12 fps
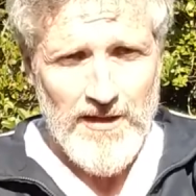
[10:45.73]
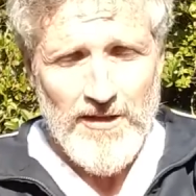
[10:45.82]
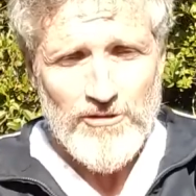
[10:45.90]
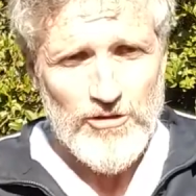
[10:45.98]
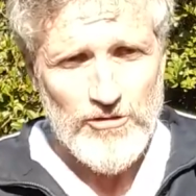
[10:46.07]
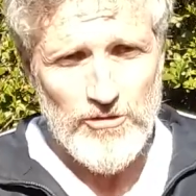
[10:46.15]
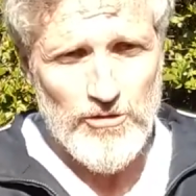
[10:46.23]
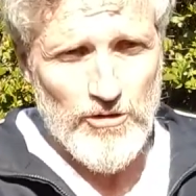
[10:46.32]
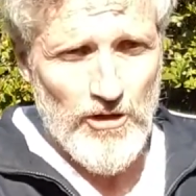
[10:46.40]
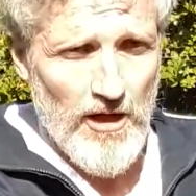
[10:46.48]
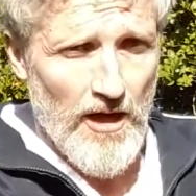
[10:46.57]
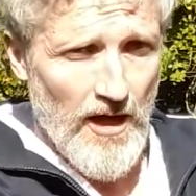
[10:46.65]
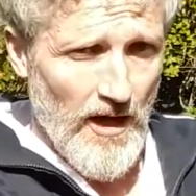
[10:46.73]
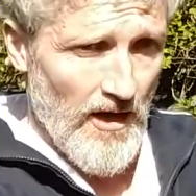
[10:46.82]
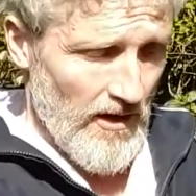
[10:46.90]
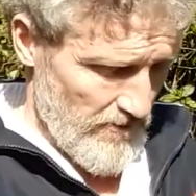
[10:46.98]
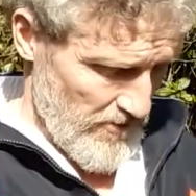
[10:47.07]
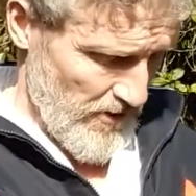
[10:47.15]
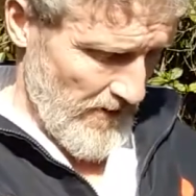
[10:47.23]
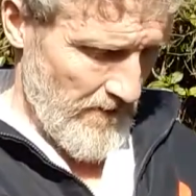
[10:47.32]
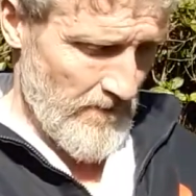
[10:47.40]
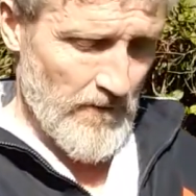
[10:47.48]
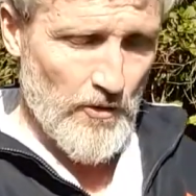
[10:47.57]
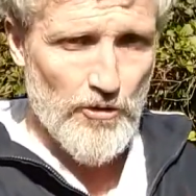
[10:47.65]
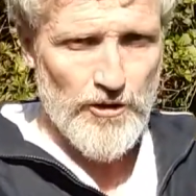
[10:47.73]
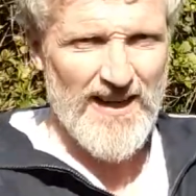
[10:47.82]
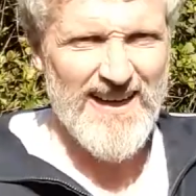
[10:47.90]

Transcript: to your arms. Good.